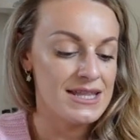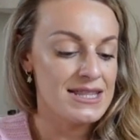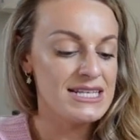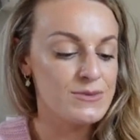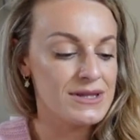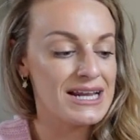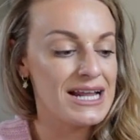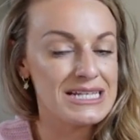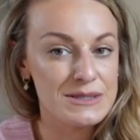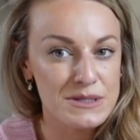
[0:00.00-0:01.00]
this one the
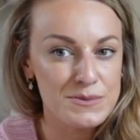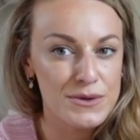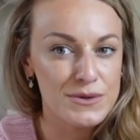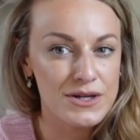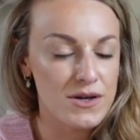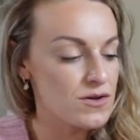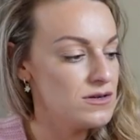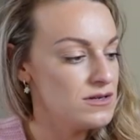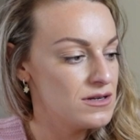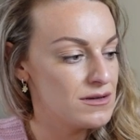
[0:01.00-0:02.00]
clasp is broken
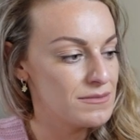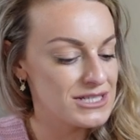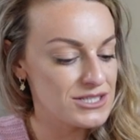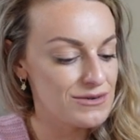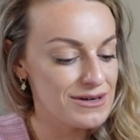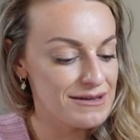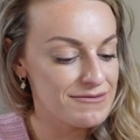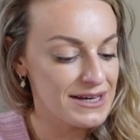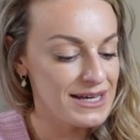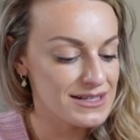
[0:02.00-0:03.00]
on I do love
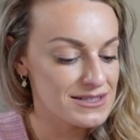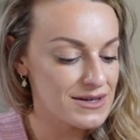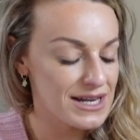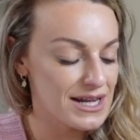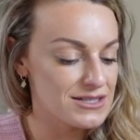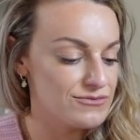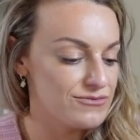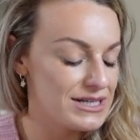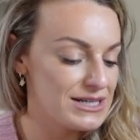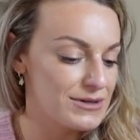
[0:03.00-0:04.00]
it. So I, like, I don't really
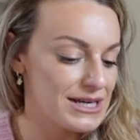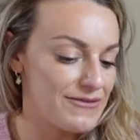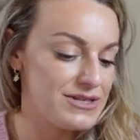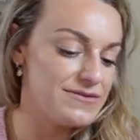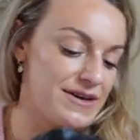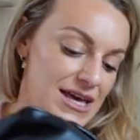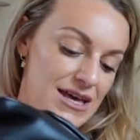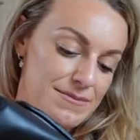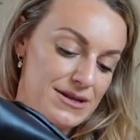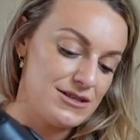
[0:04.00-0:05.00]
want to get rid of
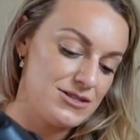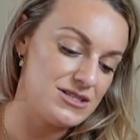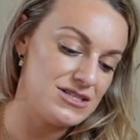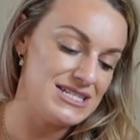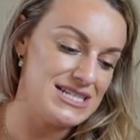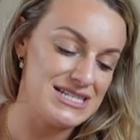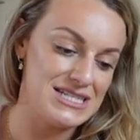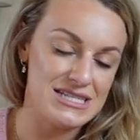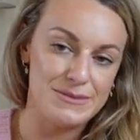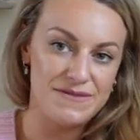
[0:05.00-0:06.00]
it, but I need
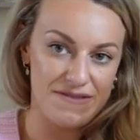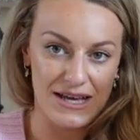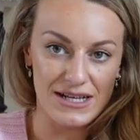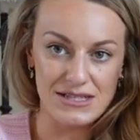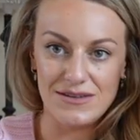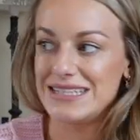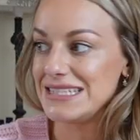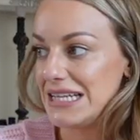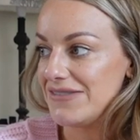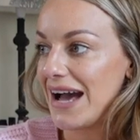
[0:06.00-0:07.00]
to be fixed. So I need
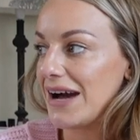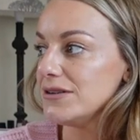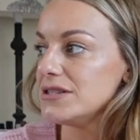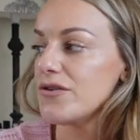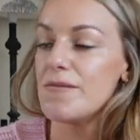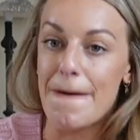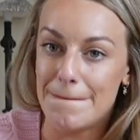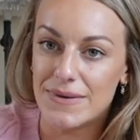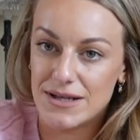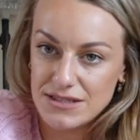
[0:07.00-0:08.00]
to leave it out to
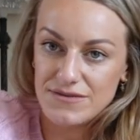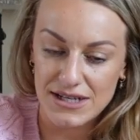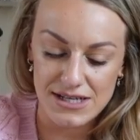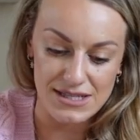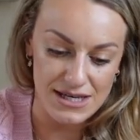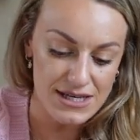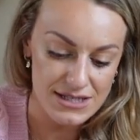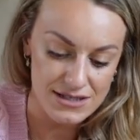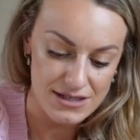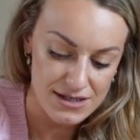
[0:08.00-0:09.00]
remember to fix it.